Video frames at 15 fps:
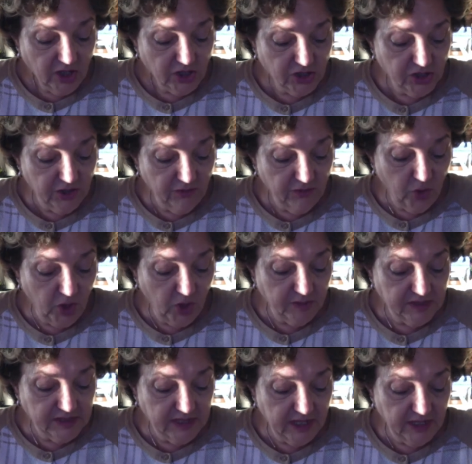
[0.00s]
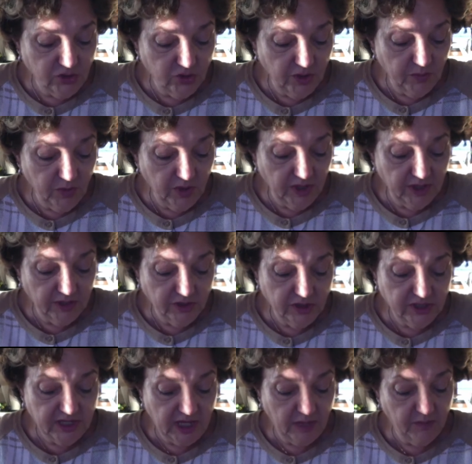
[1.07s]
she formed Daydreamer
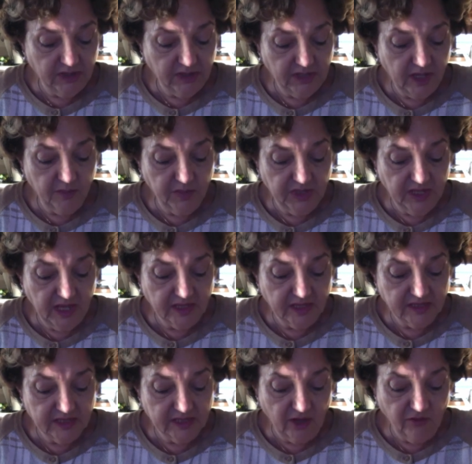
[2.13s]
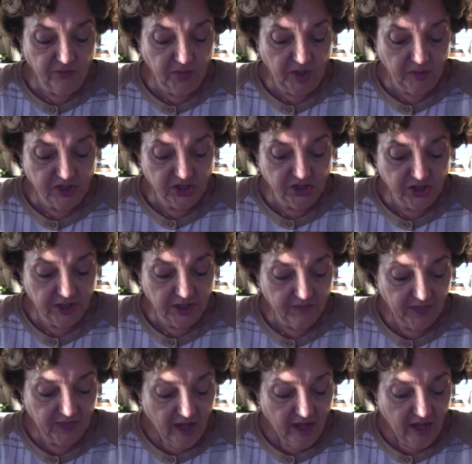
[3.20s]
Entertainment and began self-publishing.